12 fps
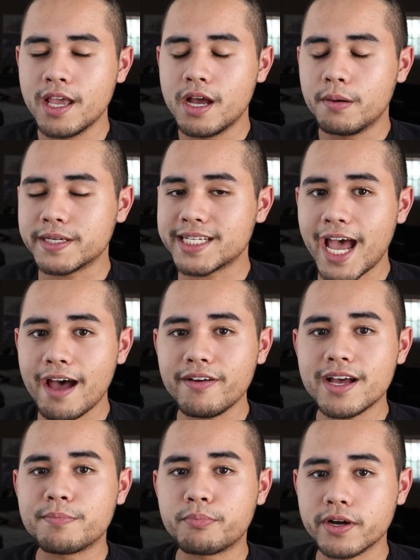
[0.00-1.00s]
but to have
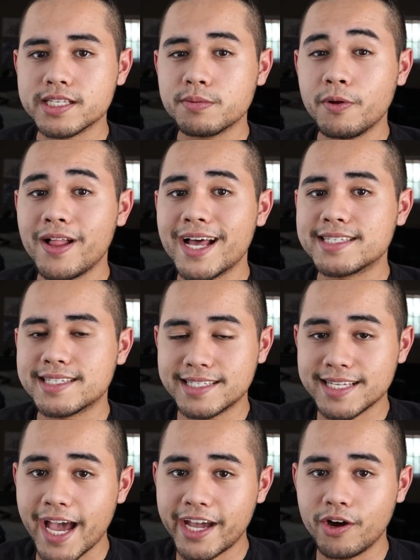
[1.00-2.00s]
a principal as
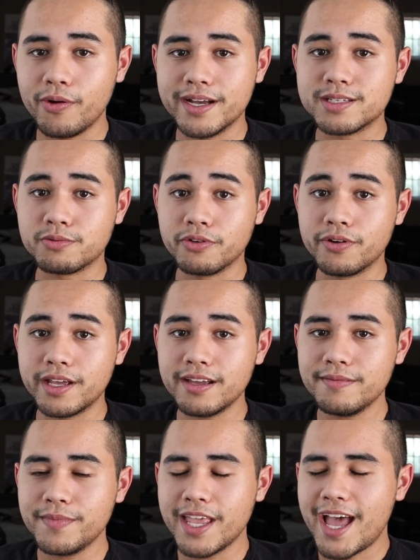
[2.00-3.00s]
psycho as Rooney,